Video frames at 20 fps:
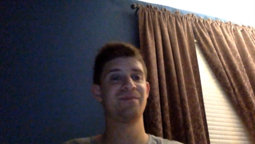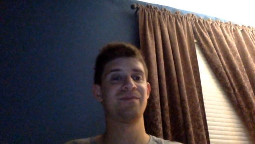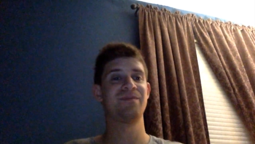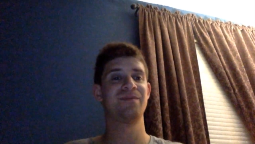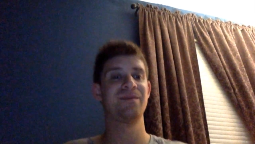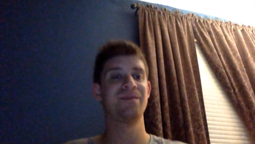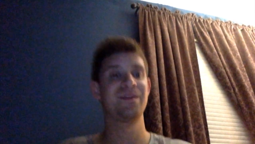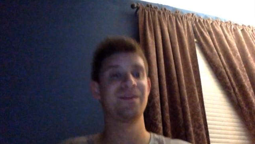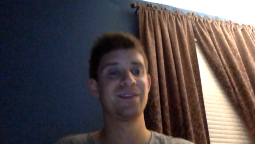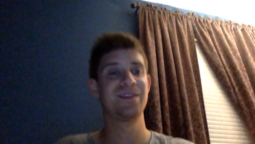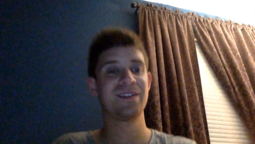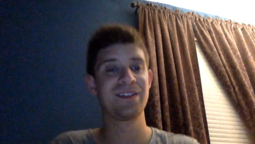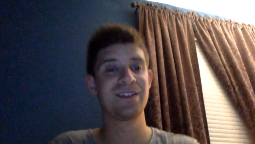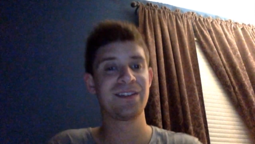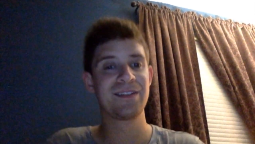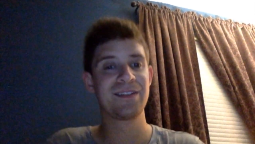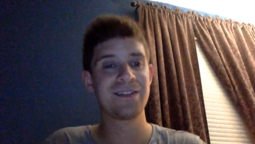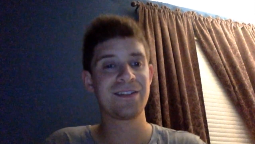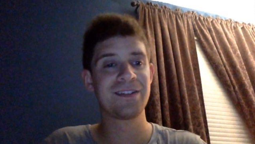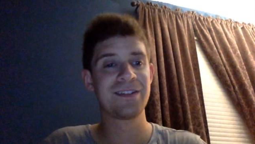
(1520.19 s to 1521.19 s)

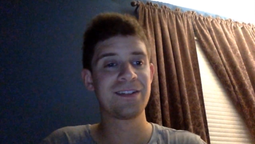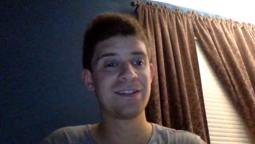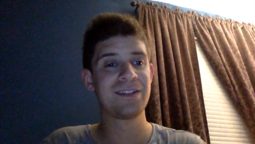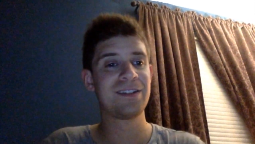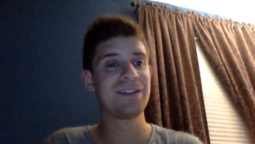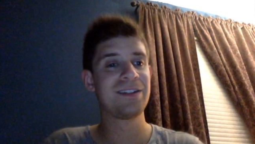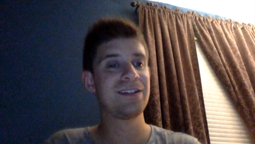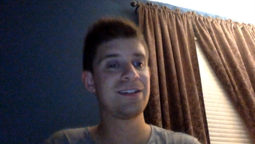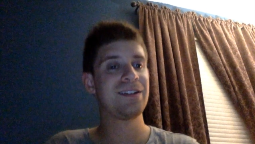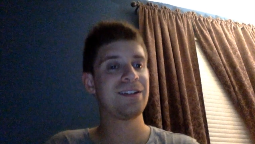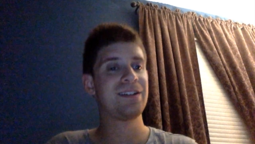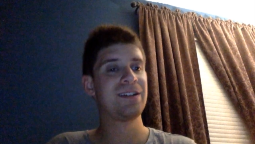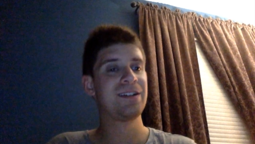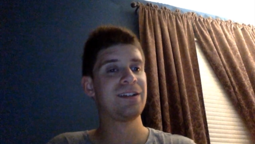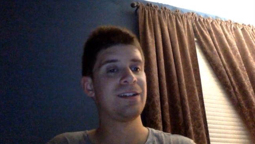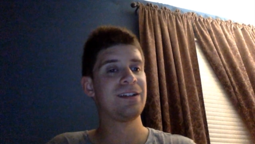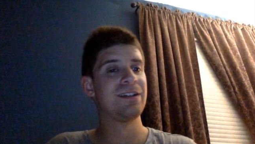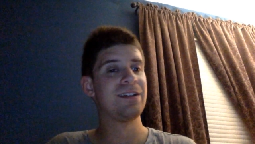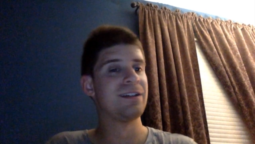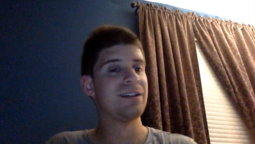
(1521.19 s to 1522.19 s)

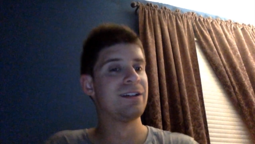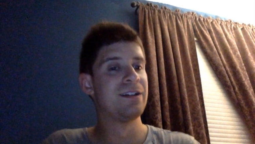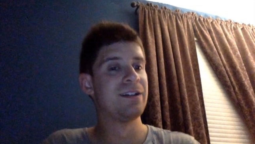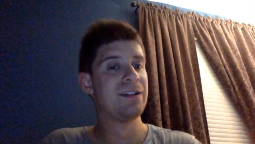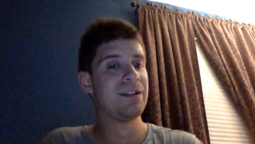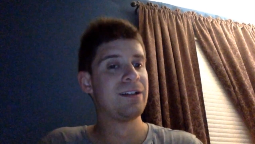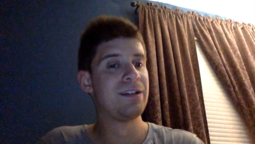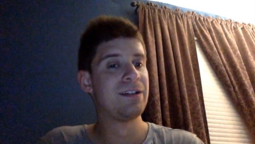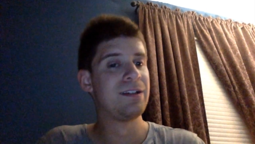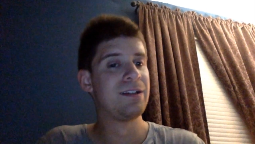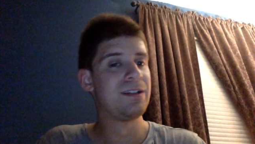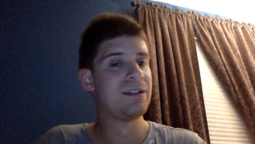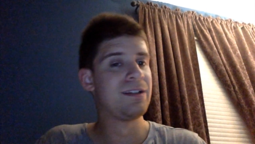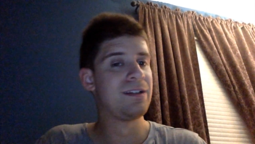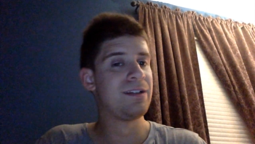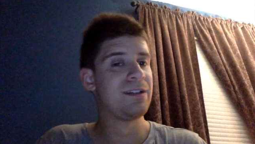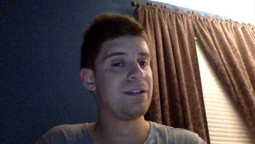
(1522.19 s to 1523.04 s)
Nothing is said.